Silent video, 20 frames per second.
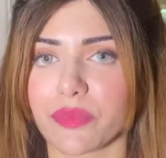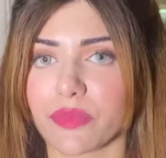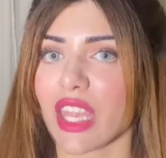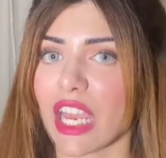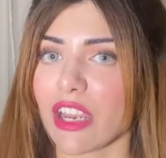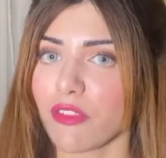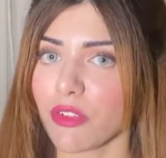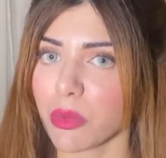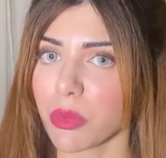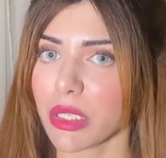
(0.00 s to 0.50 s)

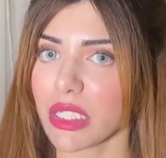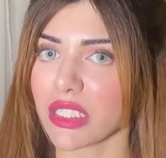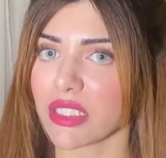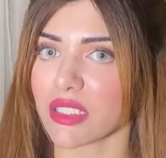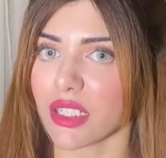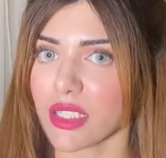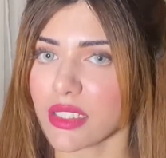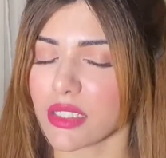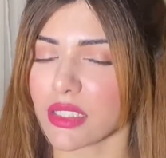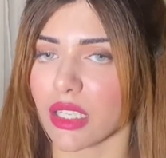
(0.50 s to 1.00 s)
Everybody
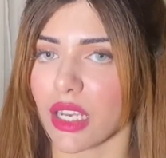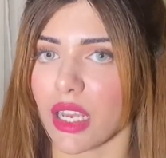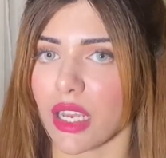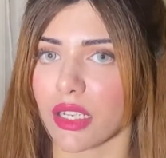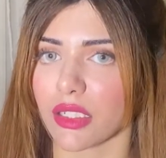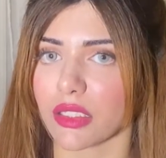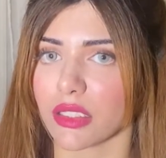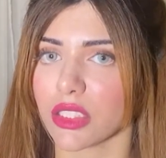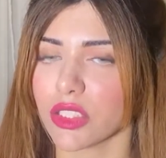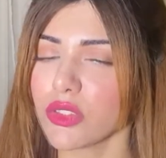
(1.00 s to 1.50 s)
does
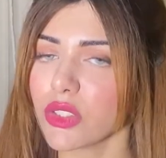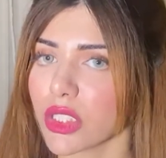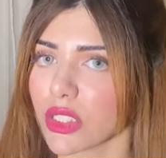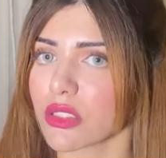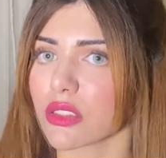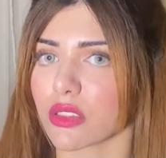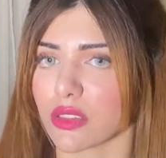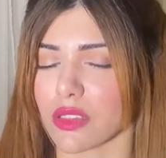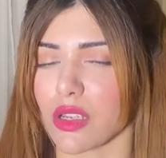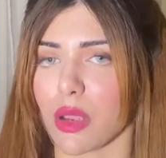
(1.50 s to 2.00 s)
that. You need
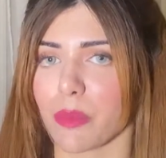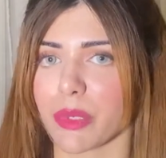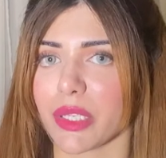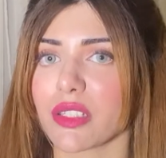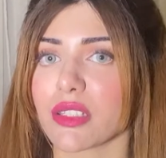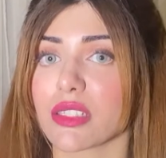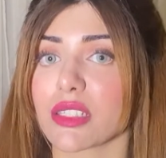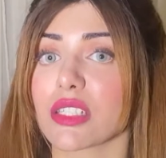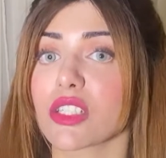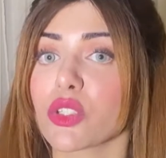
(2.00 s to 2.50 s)
to stop,
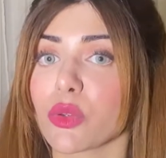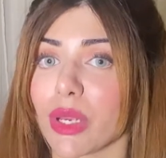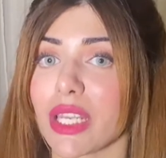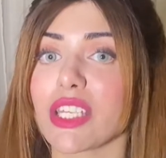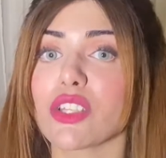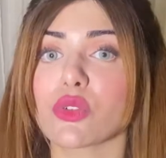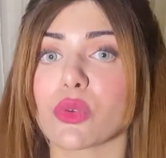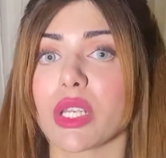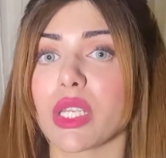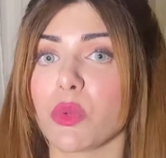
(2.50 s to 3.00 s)
because in
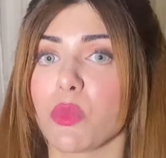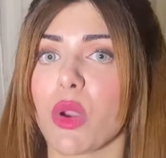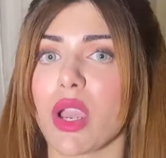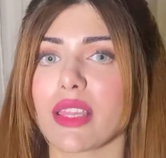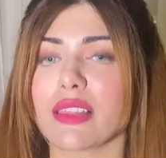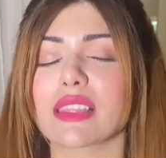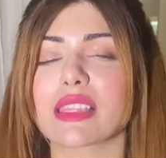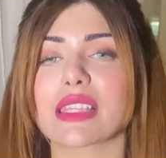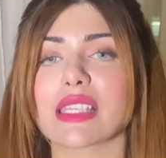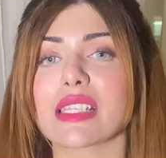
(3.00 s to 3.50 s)

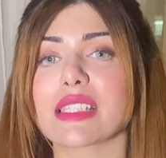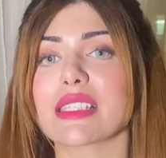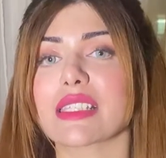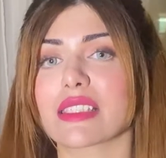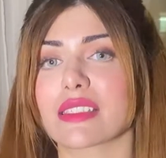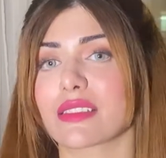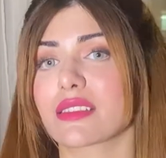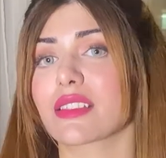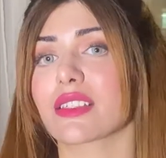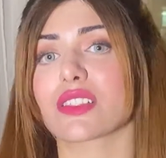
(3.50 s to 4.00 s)
2021, this
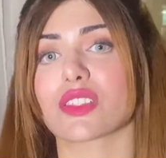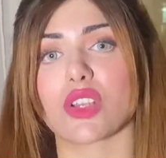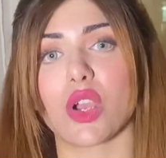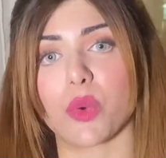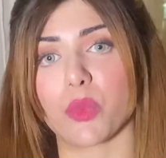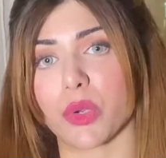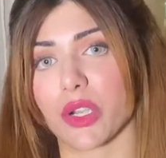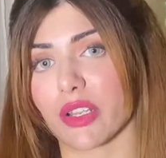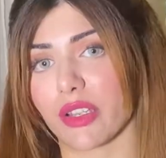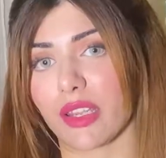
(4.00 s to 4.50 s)
does
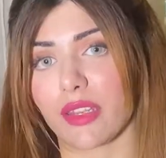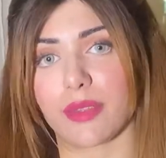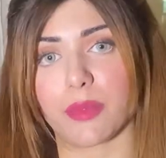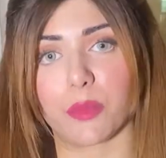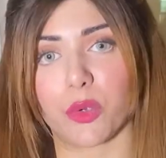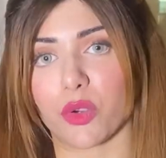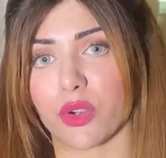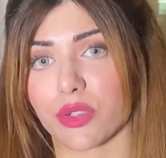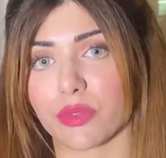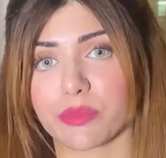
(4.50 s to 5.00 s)
not work
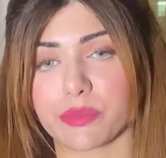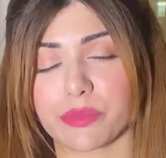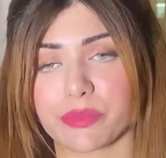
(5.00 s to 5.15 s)
anymore.